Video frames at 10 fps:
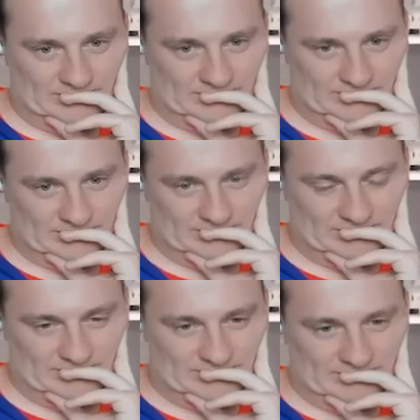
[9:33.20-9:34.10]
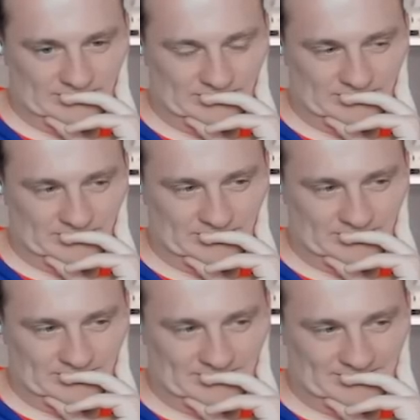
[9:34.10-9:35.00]

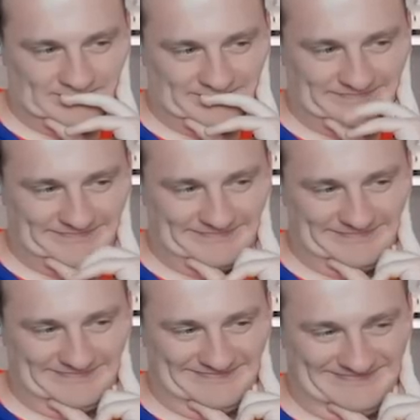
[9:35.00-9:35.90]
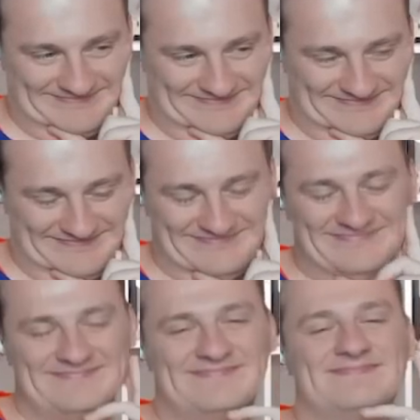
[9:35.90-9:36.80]

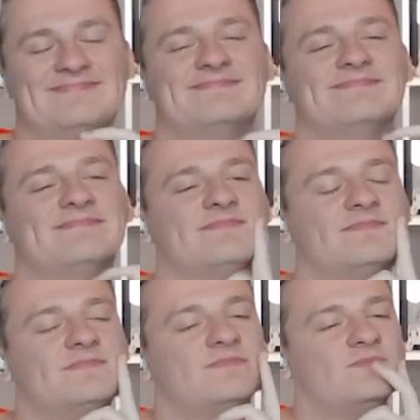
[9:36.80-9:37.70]
The person shown says nothing.